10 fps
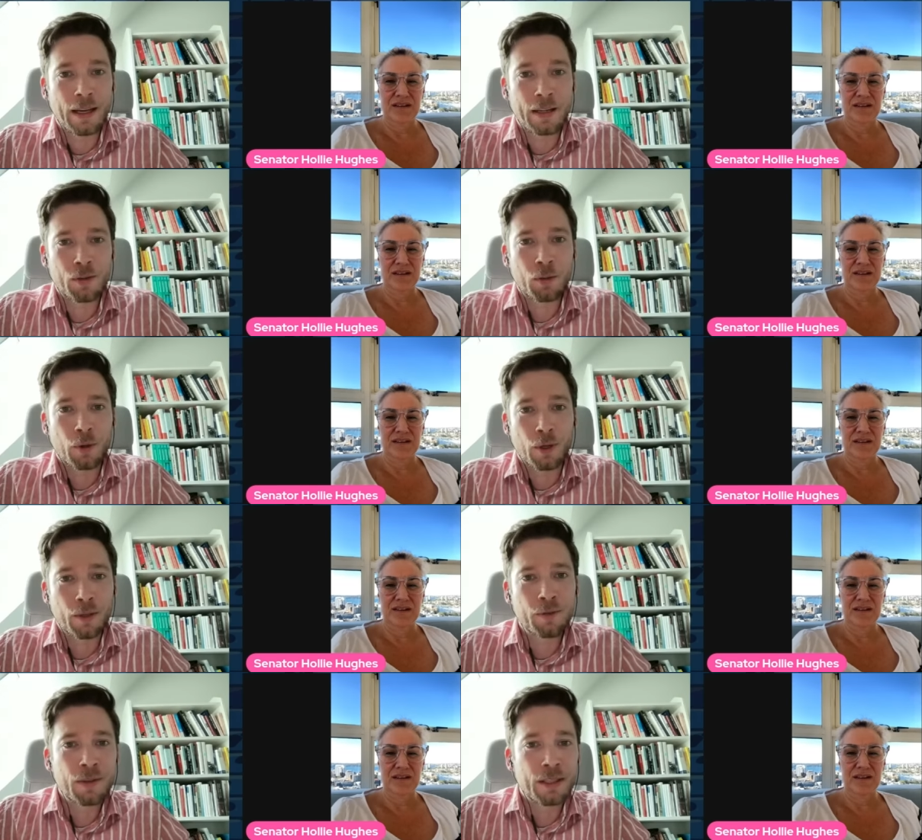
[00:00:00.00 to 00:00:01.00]
Speaker 1: into all
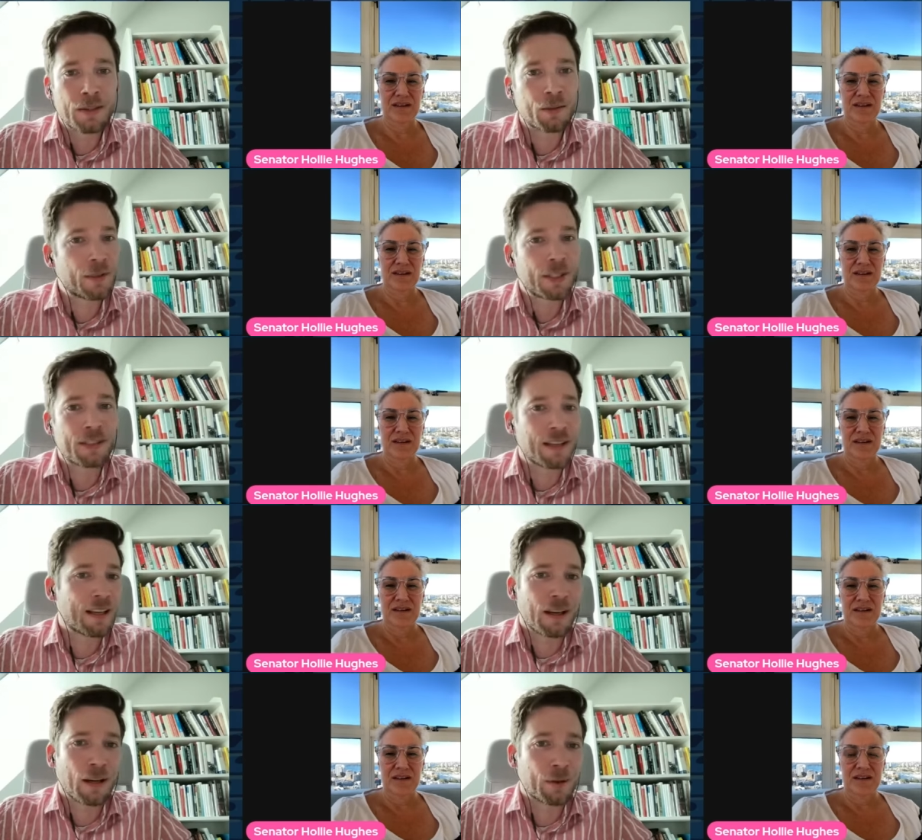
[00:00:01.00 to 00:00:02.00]
of this, or is
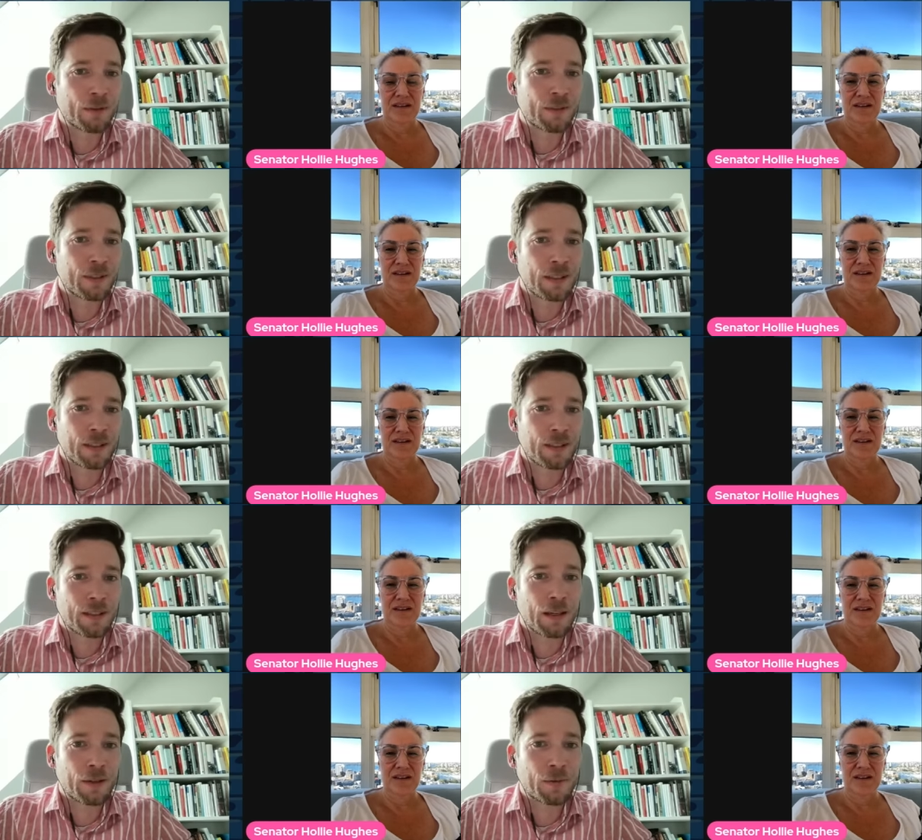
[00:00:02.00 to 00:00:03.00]
that out of
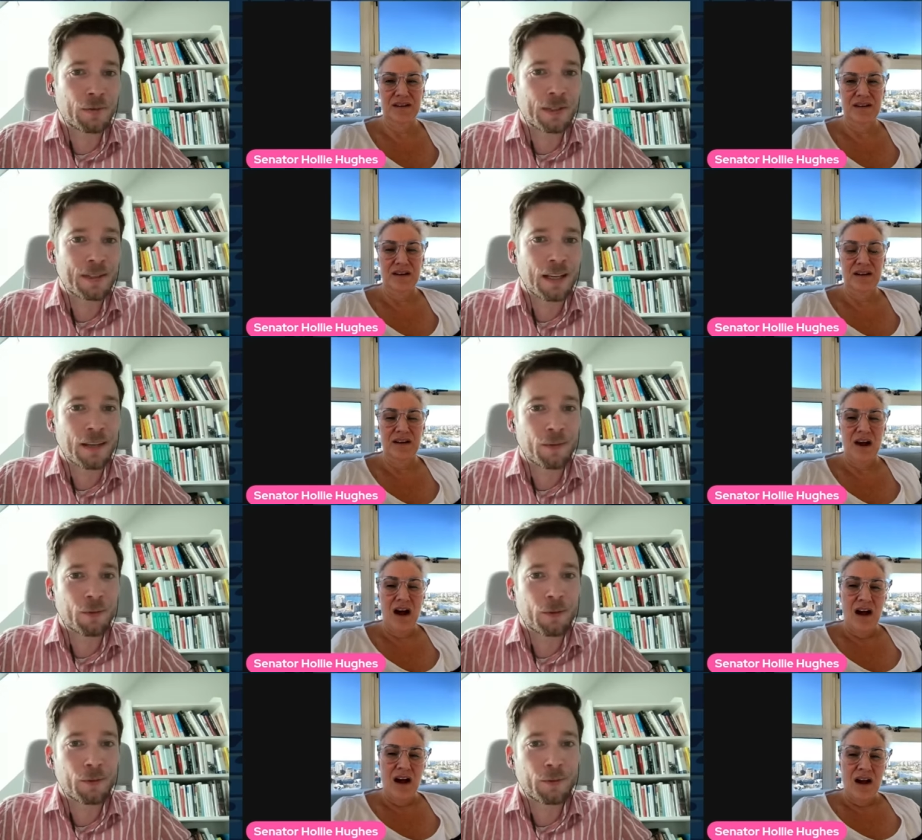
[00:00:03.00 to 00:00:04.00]
the out of the sight
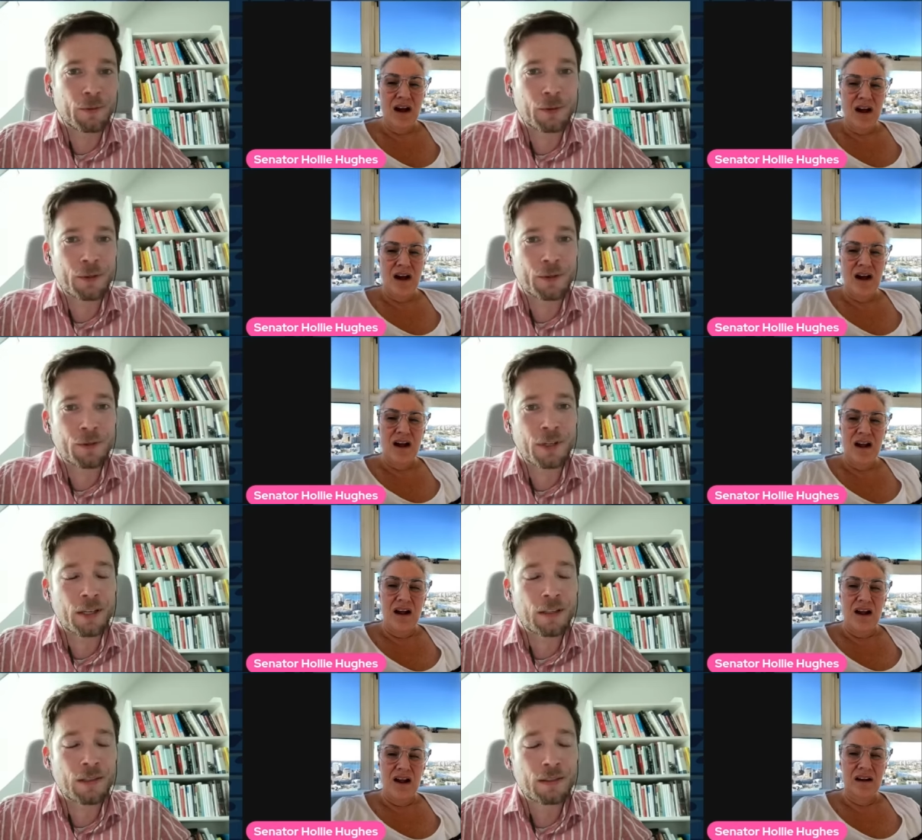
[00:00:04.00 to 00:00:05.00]
for for
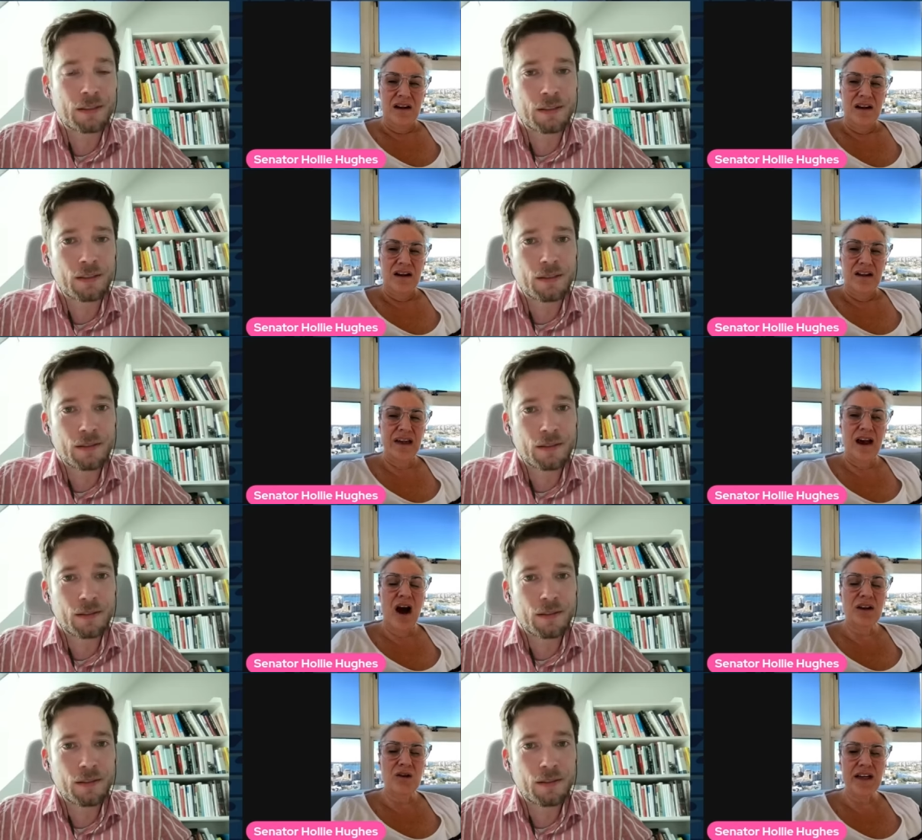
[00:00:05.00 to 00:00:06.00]
Australia?
Speaker 2: Yeah,
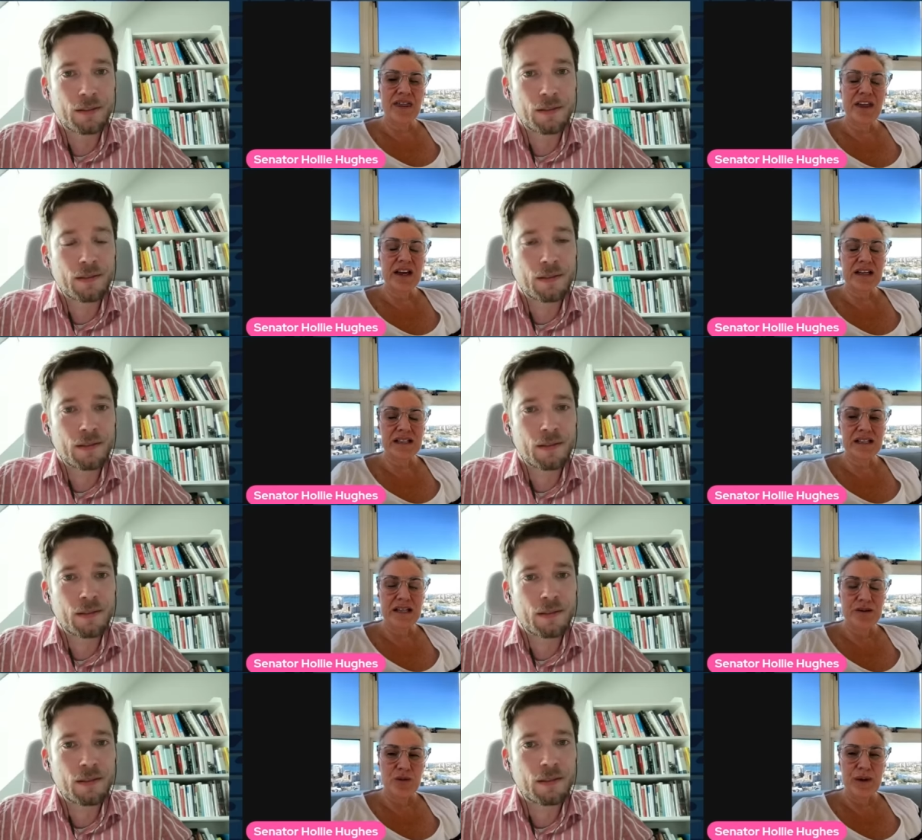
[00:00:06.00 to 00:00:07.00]
I, look, I think it's a
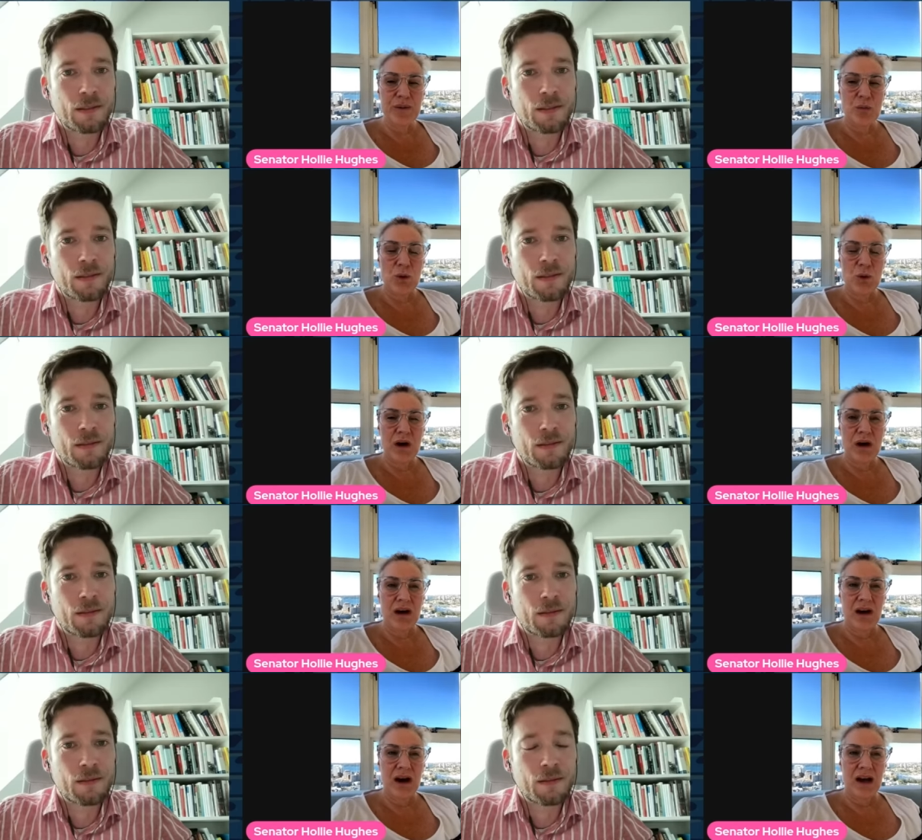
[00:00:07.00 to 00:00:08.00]
little bit
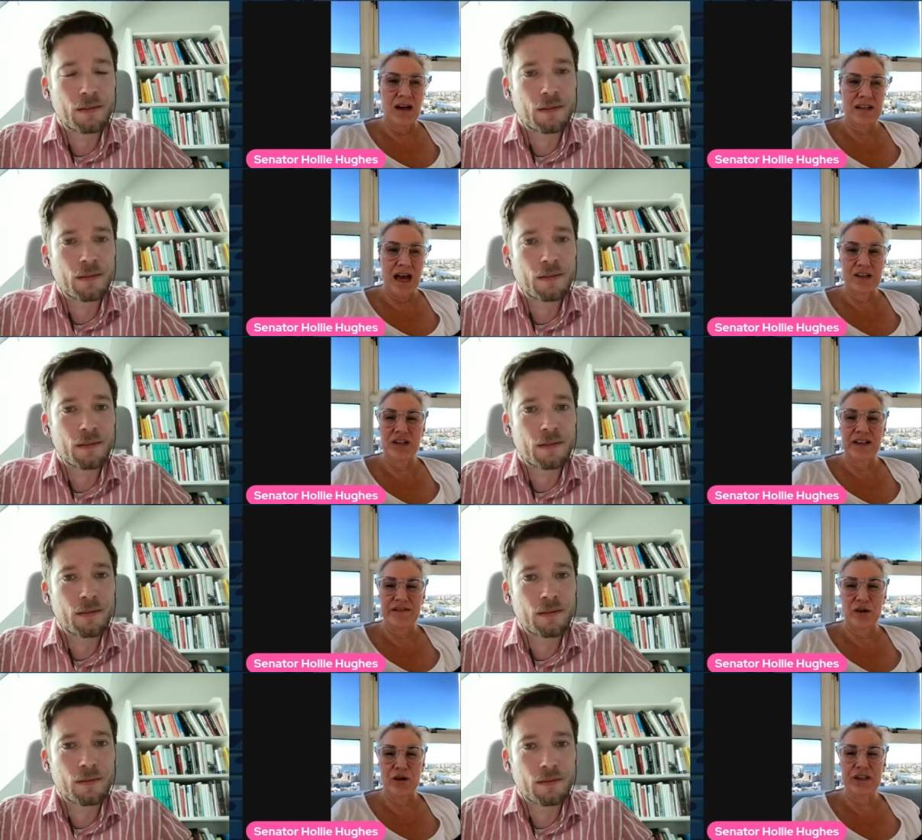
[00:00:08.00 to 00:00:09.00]
more uh, nationally
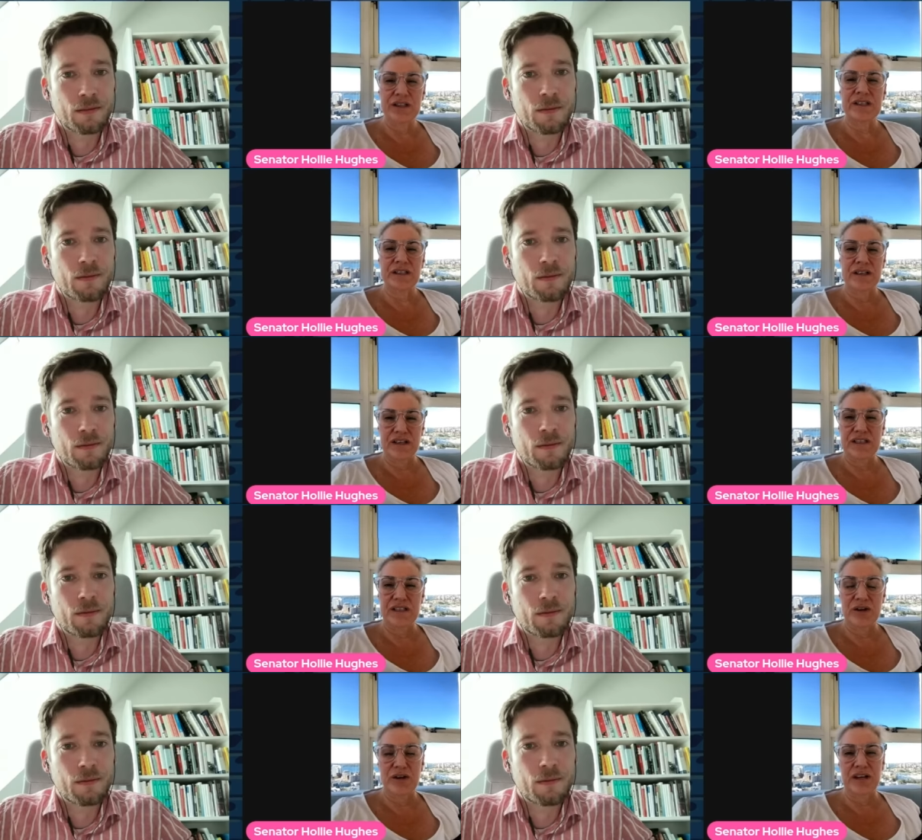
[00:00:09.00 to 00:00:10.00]
focused. That it
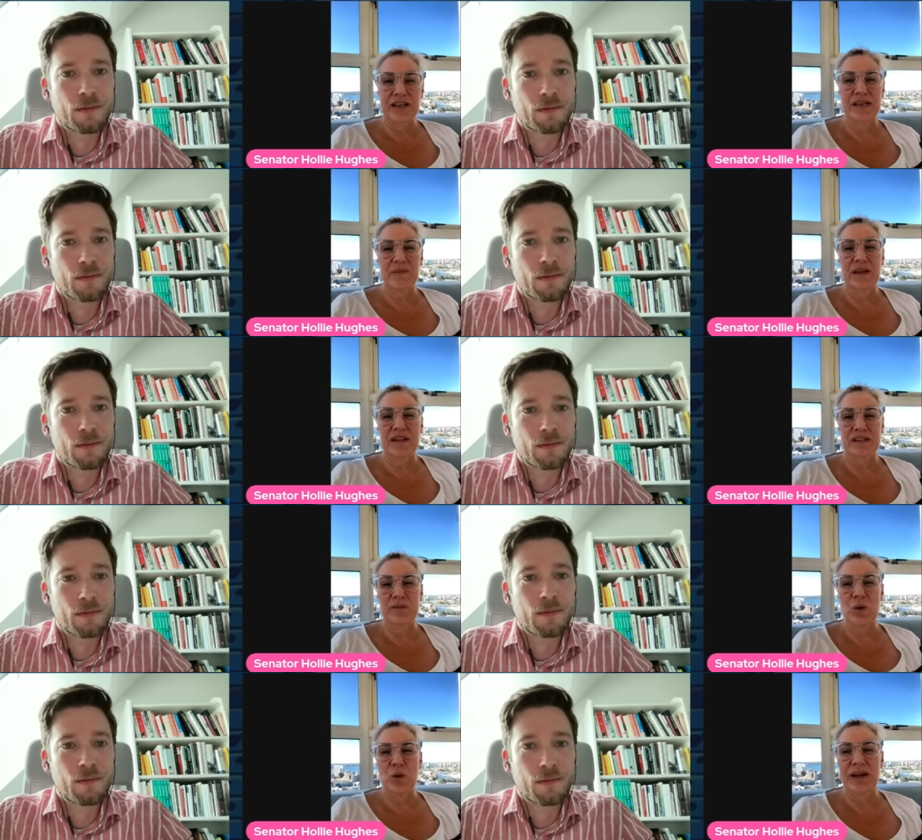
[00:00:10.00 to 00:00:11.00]
is certainly something that's
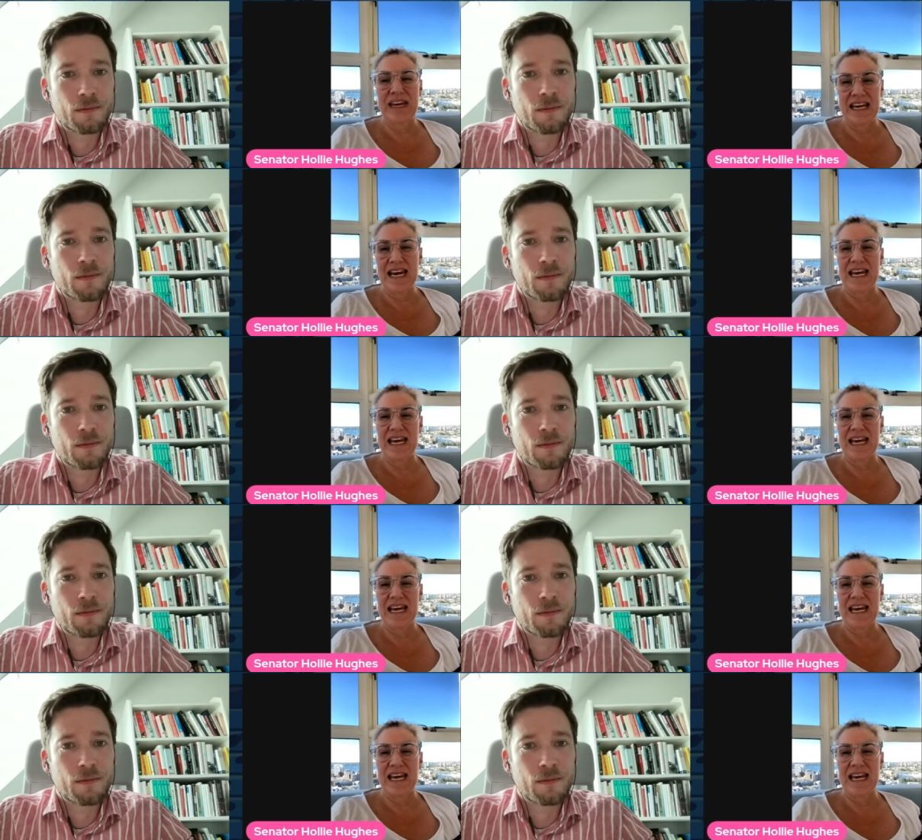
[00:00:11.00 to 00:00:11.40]
more in,